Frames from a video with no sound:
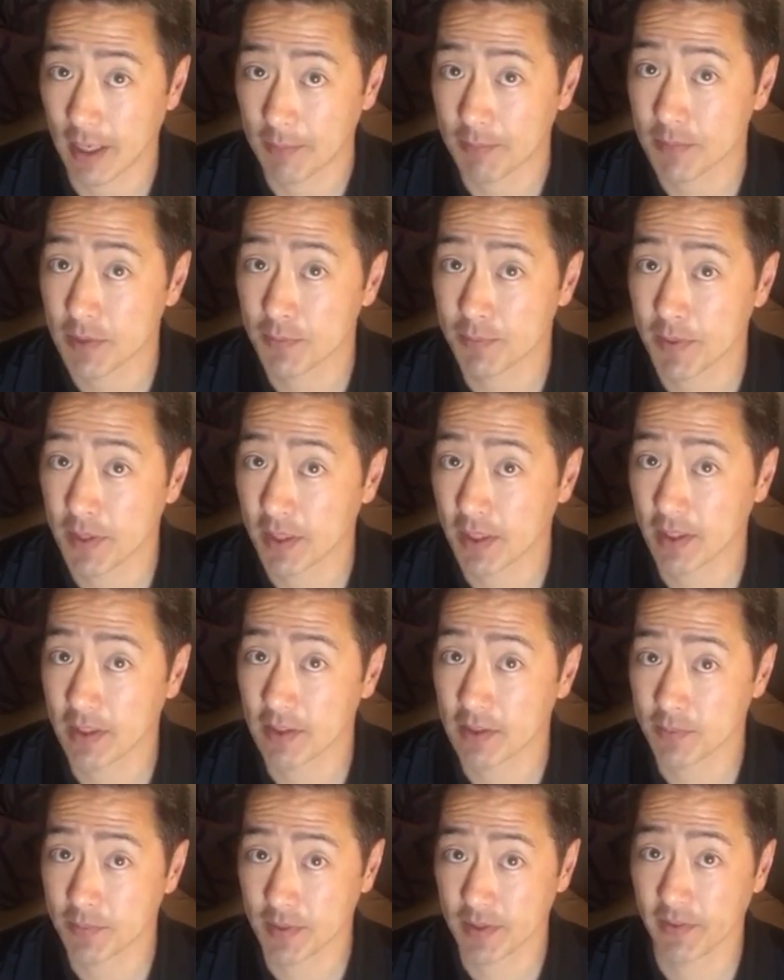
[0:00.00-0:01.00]
I'm speaking
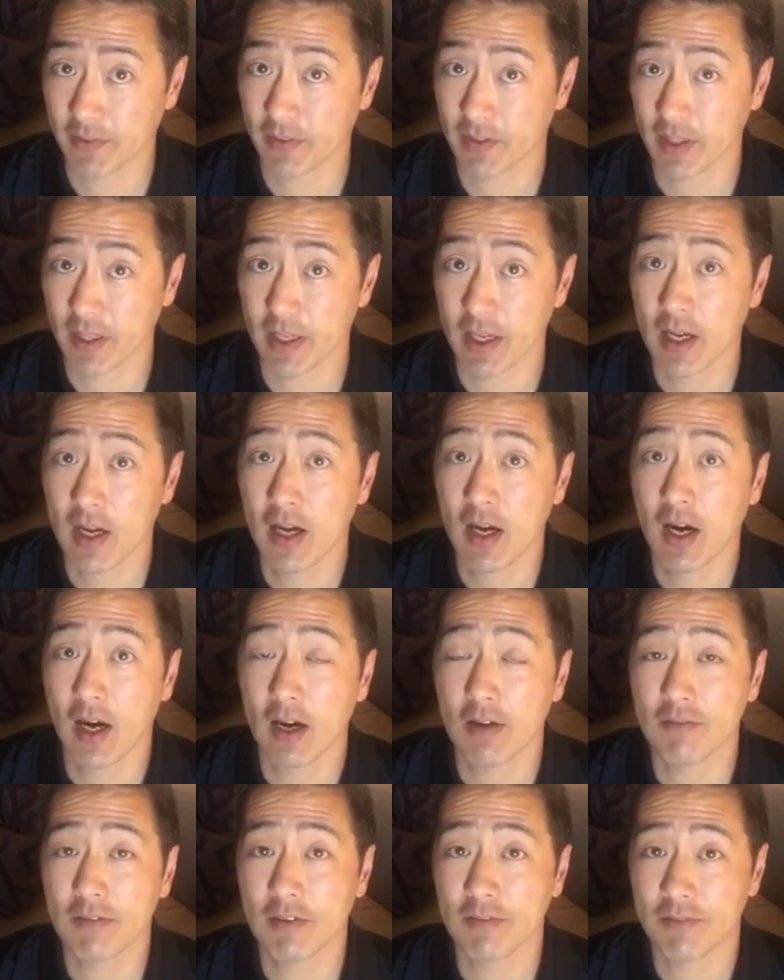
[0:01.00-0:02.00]
specifically
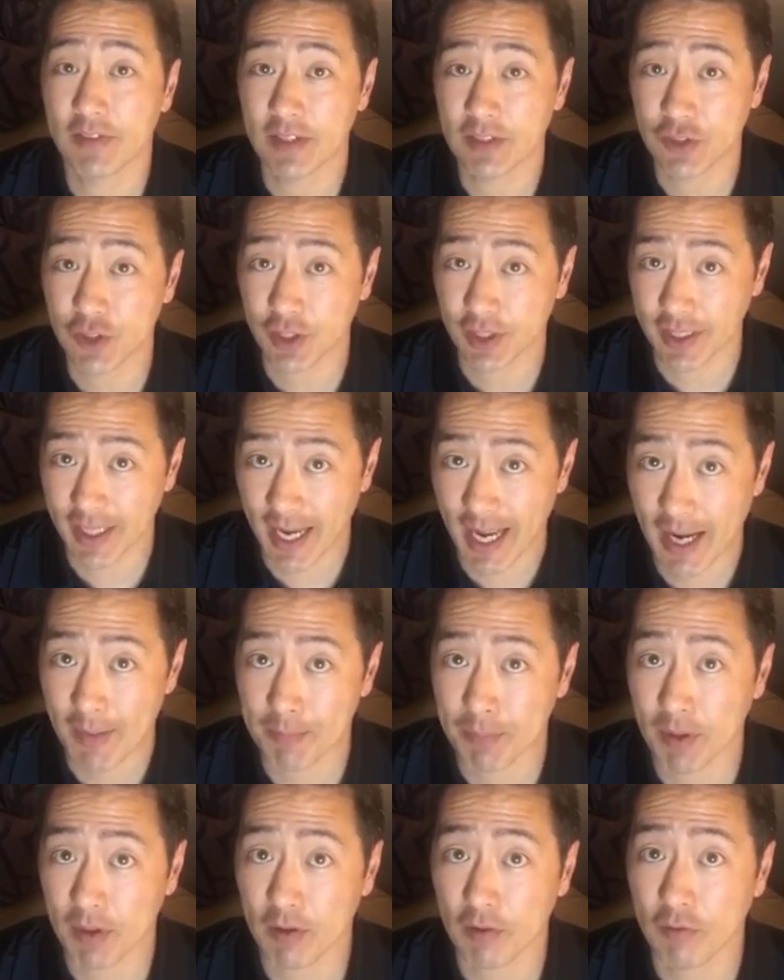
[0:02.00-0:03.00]
of a venture
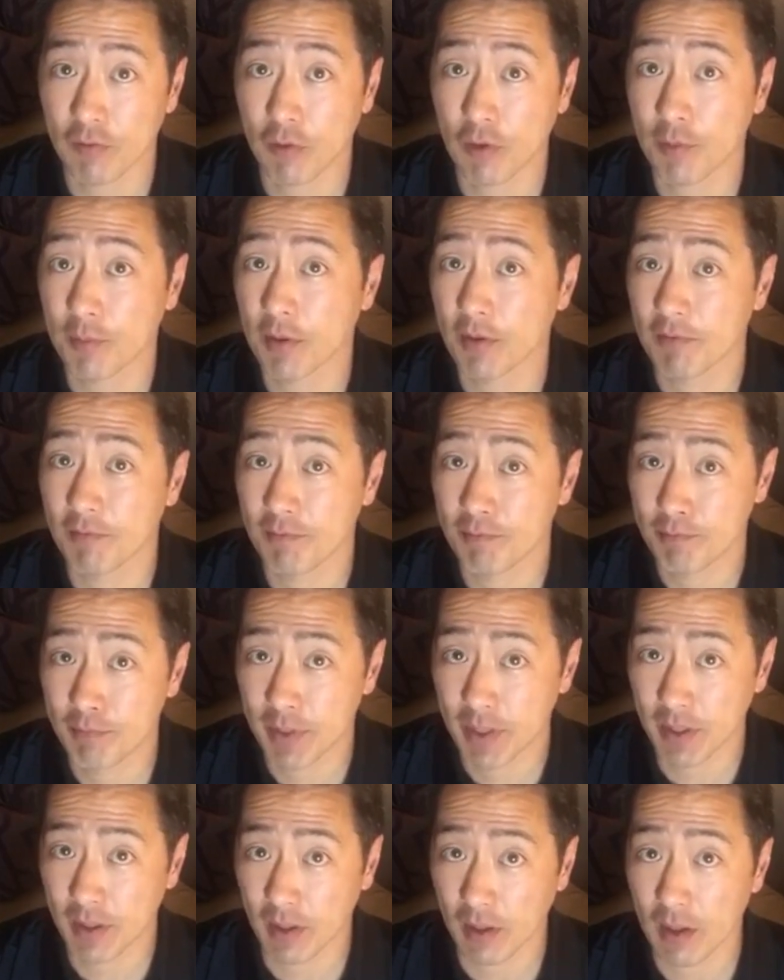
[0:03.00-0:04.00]
capital form of
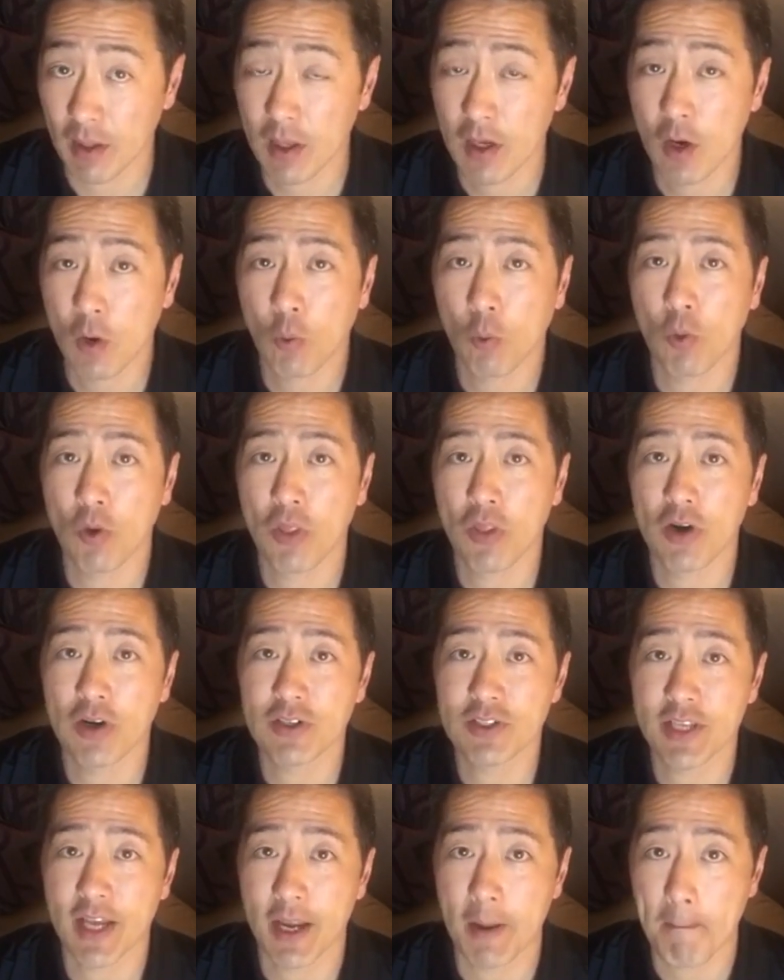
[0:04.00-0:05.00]
bill where
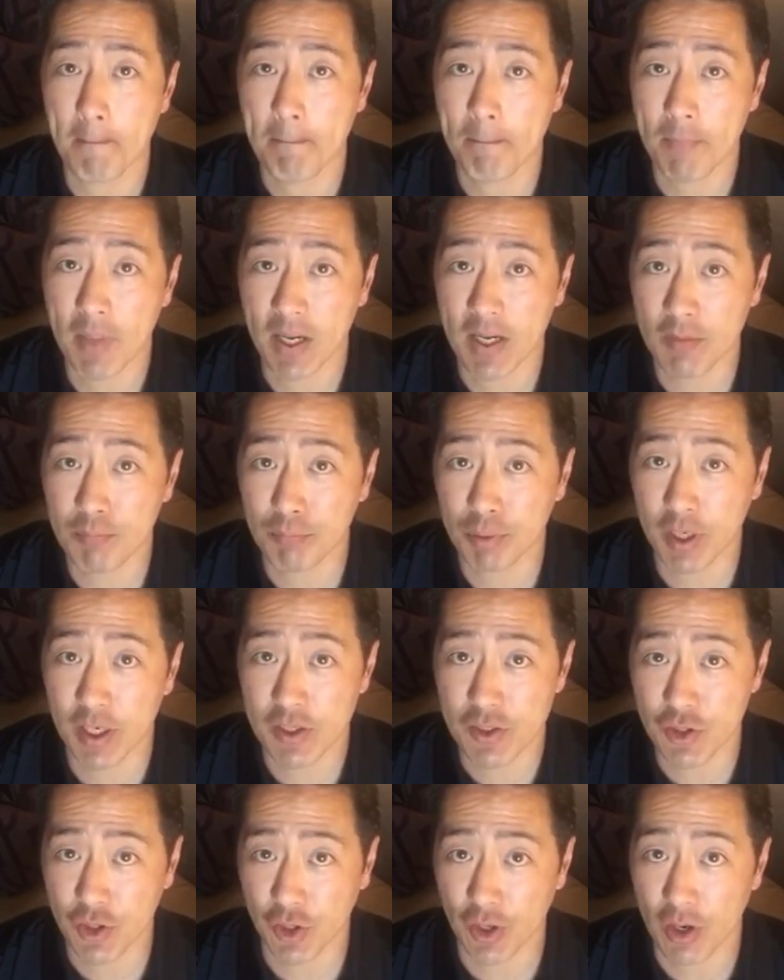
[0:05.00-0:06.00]
there's a money
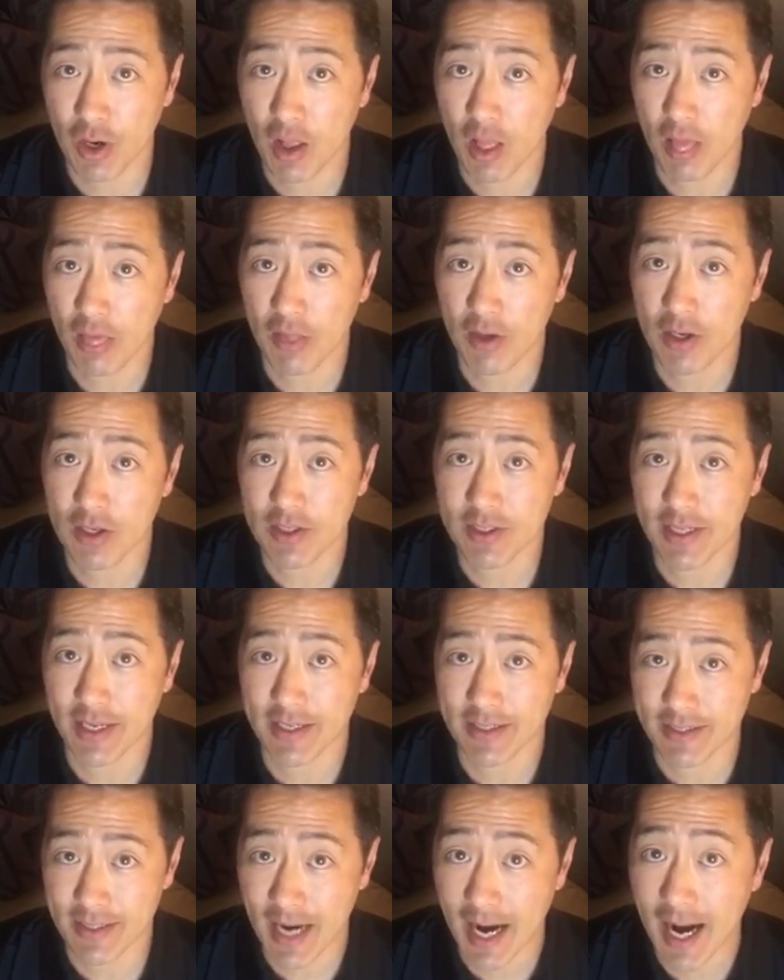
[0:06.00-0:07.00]
pressure, there is a
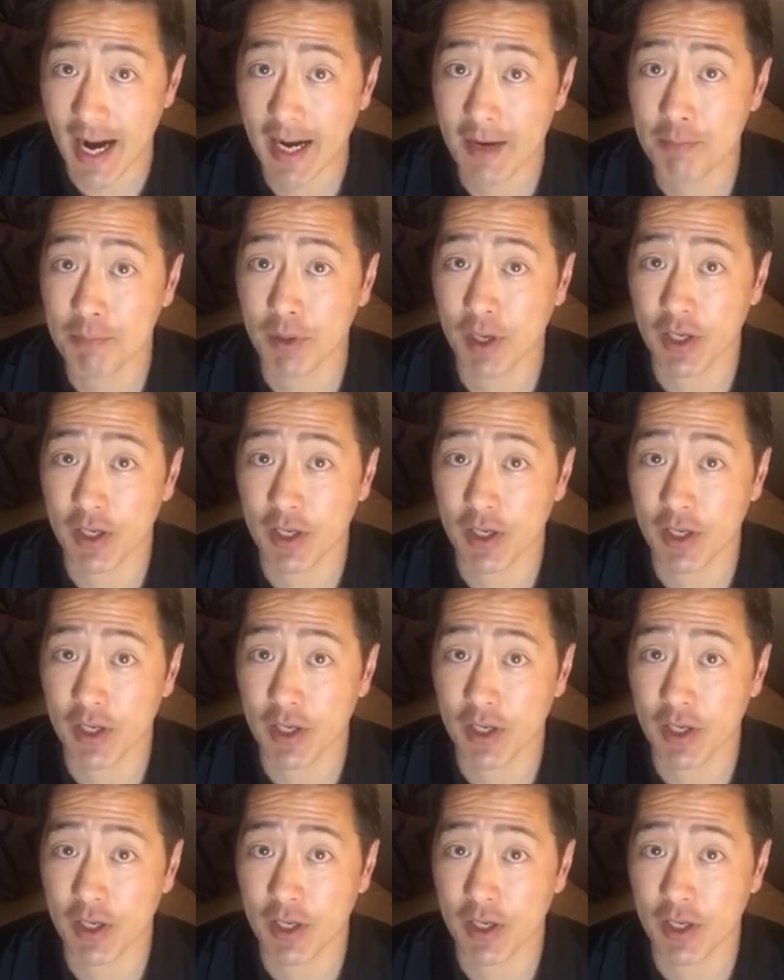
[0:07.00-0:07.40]
time